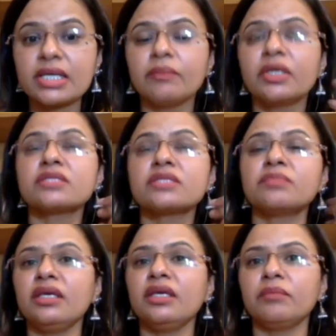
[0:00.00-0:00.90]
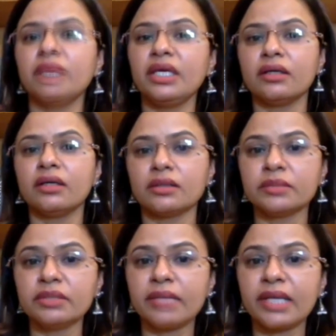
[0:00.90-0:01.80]
because me being an
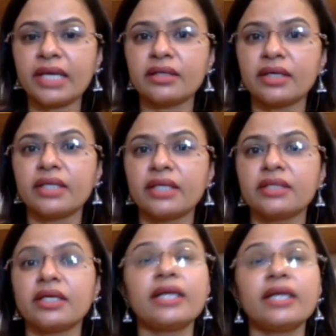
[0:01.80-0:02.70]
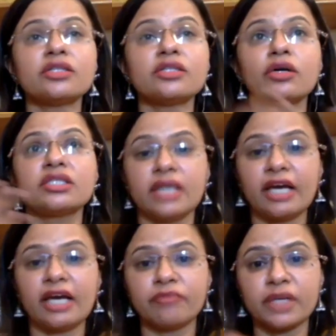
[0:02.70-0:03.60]
urban planner, I did not
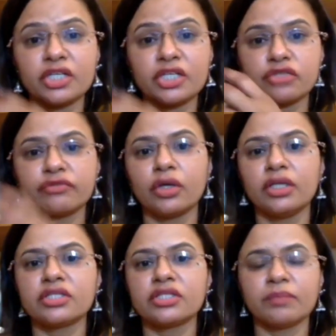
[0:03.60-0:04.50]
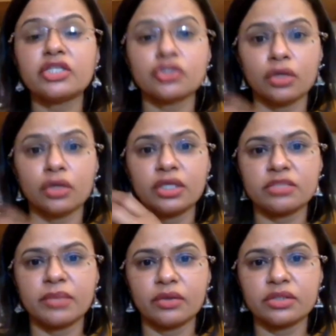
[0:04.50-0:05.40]
have much knowledge
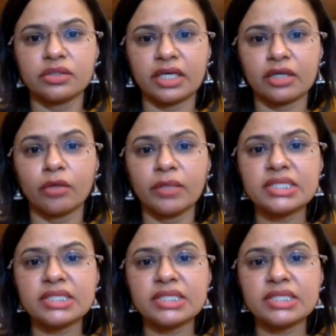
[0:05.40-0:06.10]
about economics.